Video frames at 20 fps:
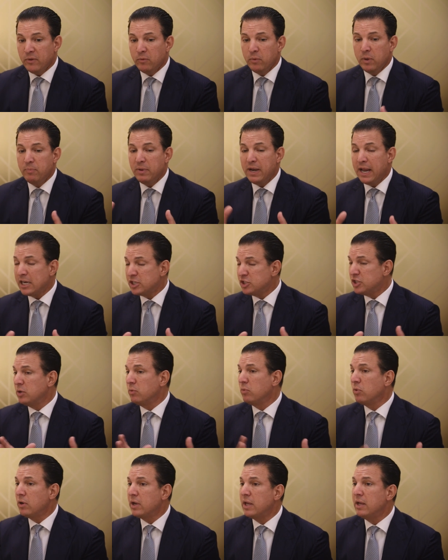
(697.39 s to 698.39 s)
We've been actually
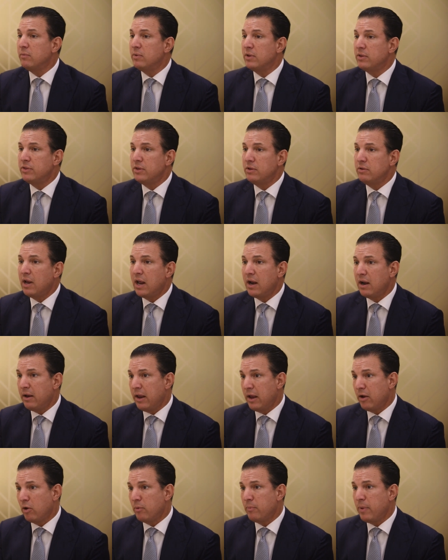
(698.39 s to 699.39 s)
working with the United
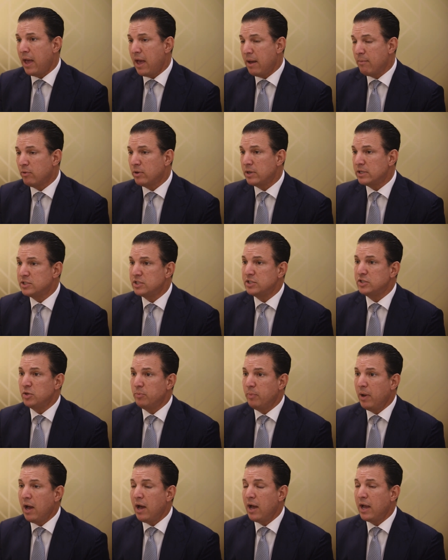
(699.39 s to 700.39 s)
Arab Emirates and
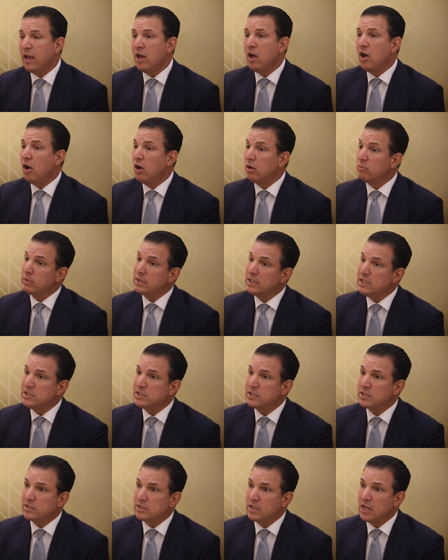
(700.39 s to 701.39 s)
Dubai on
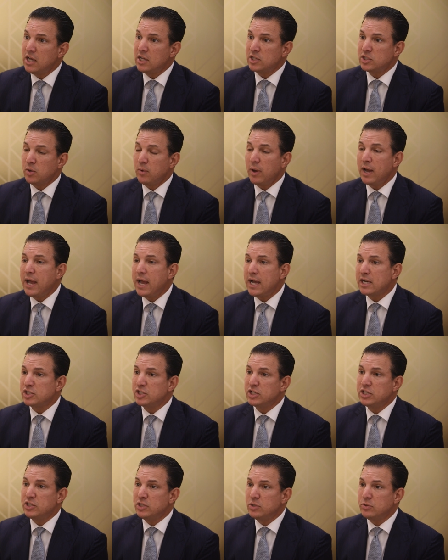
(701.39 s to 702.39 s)
releases. So I
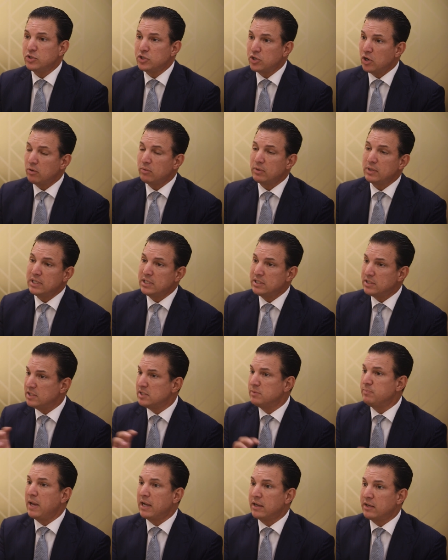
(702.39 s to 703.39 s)
actually do shark
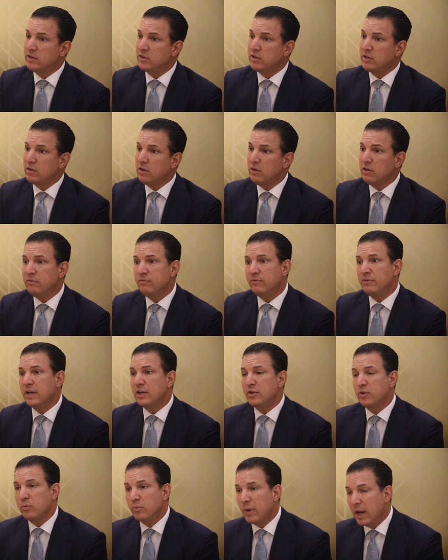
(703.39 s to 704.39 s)
releases back into the Gulf.
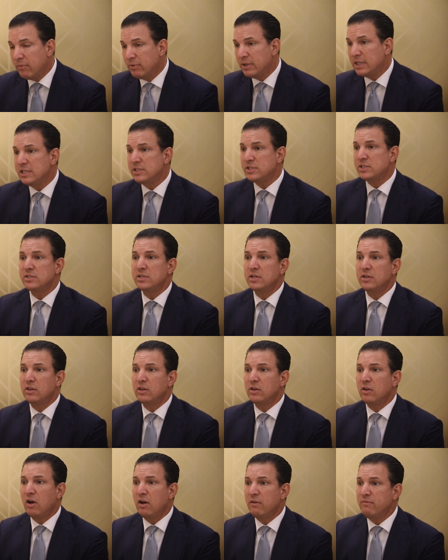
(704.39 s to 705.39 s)
I do ray releases into
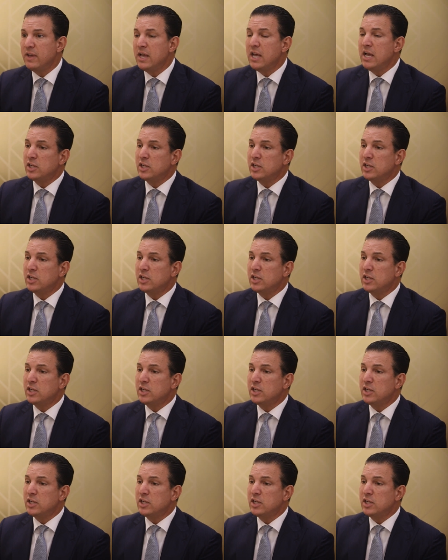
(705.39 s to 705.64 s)
the Gulf.